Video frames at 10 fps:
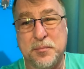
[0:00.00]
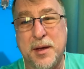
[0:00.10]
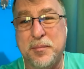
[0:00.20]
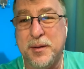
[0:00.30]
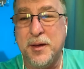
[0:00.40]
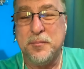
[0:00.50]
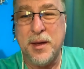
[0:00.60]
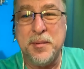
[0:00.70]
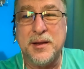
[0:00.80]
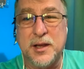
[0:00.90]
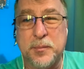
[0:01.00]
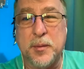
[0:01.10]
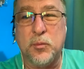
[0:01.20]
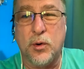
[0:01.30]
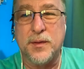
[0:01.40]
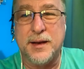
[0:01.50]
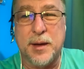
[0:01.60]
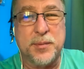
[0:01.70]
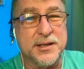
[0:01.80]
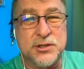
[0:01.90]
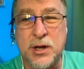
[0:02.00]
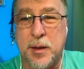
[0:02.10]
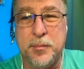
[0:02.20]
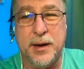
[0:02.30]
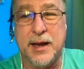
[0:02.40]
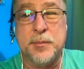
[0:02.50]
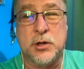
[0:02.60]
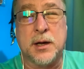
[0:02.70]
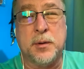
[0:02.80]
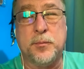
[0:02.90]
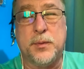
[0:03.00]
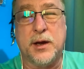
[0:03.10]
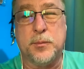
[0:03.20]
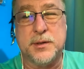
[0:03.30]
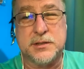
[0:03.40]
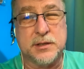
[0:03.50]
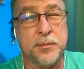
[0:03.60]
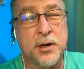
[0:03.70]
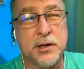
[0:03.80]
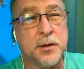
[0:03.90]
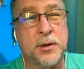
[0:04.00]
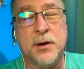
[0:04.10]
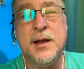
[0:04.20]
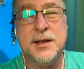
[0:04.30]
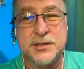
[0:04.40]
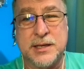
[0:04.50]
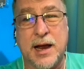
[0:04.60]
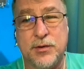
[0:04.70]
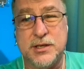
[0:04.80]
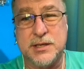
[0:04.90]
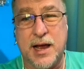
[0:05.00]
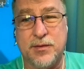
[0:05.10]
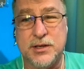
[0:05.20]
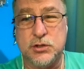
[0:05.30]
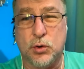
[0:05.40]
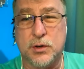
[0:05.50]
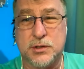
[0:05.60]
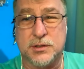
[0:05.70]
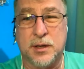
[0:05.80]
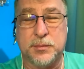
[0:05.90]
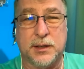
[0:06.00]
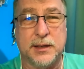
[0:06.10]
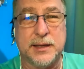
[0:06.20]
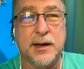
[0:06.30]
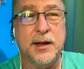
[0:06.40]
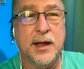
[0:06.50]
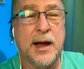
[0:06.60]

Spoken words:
Maybe a little bit more than that, but it's not many. I'm talking about bigger businesses. I'm not talking about sari stores or something like that.